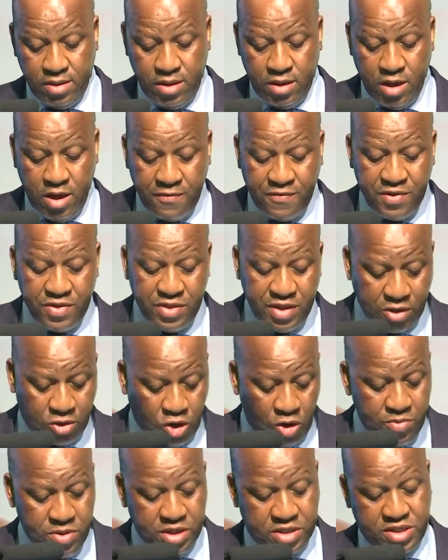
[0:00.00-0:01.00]
even the
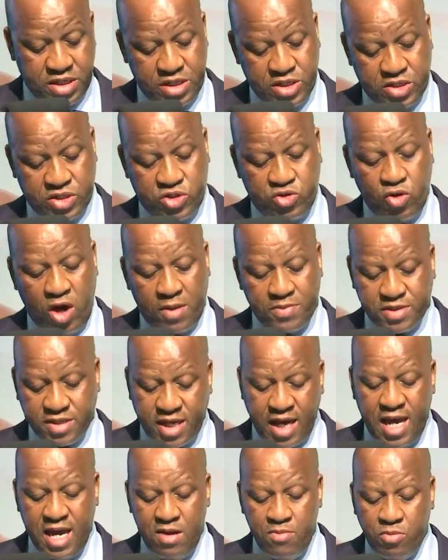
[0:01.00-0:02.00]
communities, to
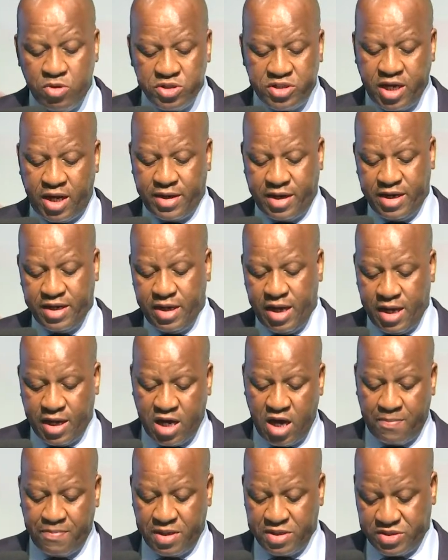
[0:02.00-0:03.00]
upscale monitoring
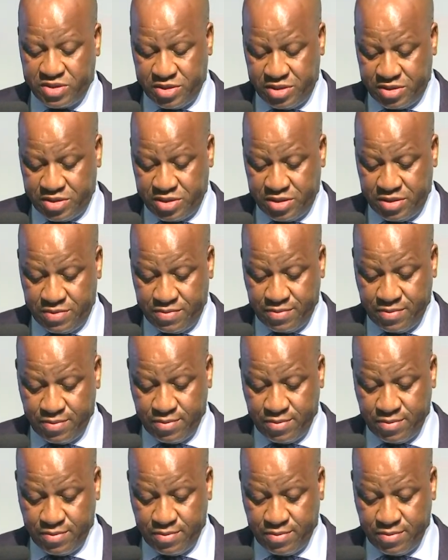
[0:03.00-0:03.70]
capacity.